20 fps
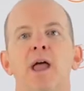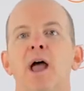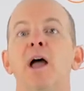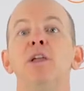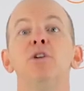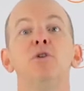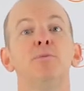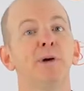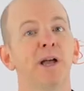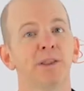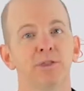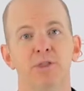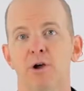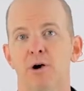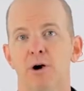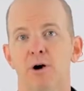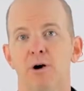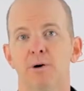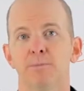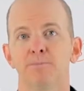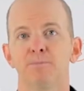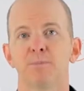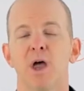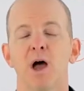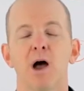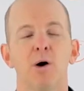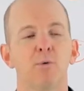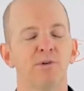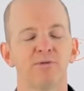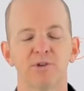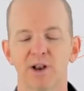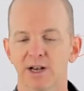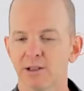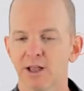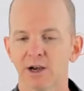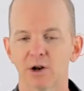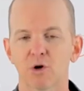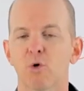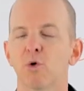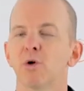Uh, you bet they are. Uh, we've done a
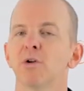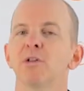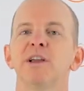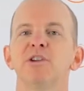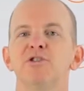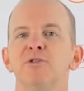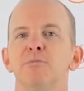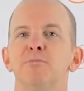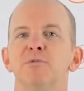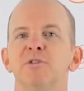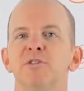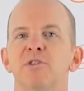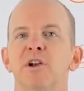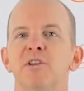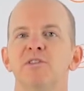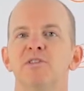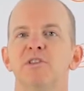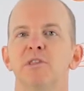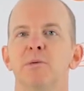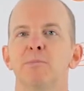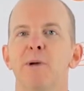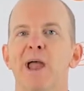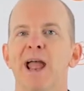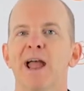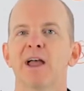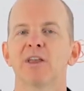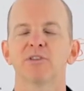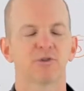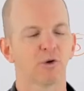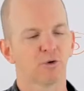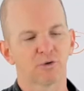lot of correlation studies in the past.